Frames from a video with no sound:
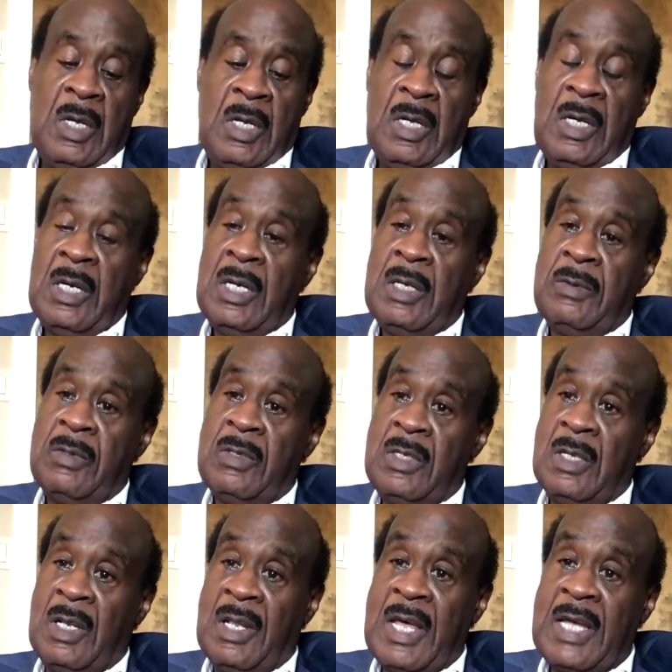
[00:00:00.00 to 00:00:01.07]
The
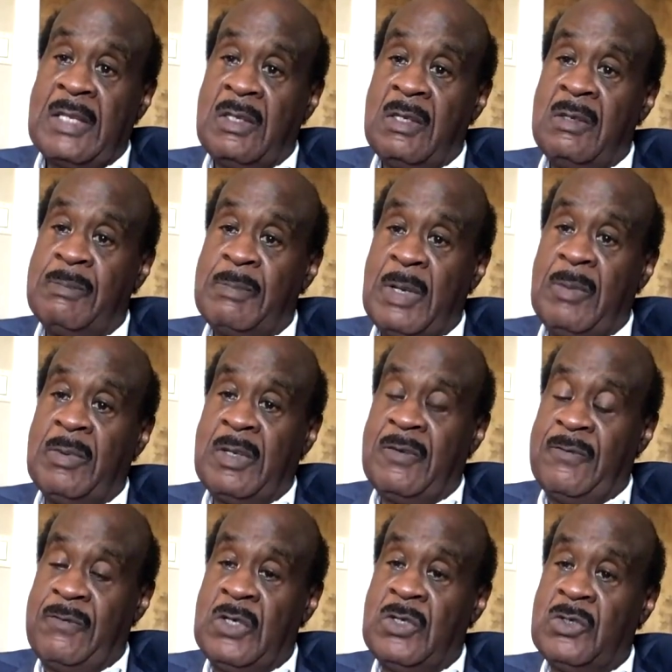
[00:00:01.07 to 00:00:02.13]
elected and public
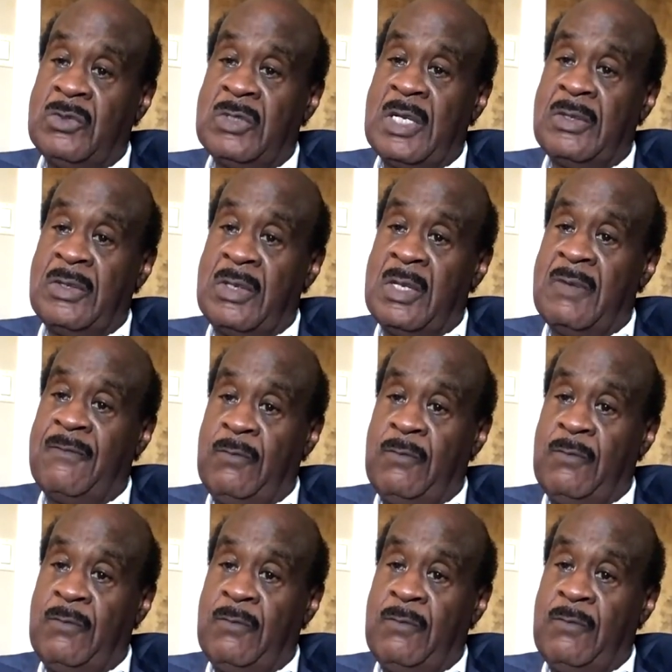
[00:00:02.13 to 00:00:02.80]
officials, I think,